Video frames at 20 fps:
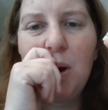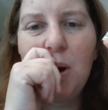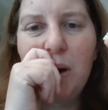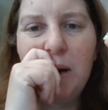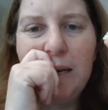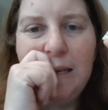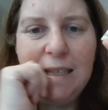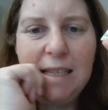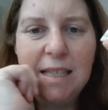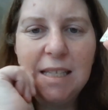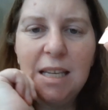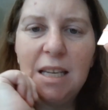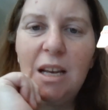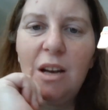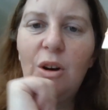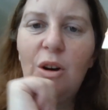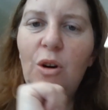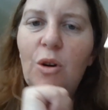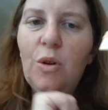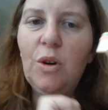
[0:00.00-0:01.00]
kind of see
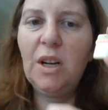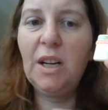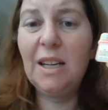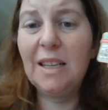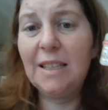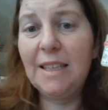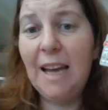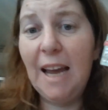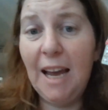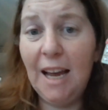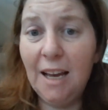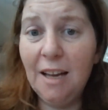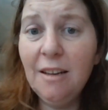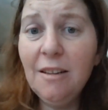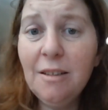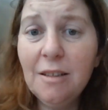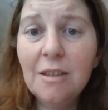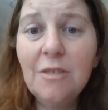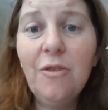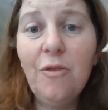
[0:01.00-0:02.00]
a whole little
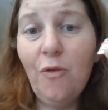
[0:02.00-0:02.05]
town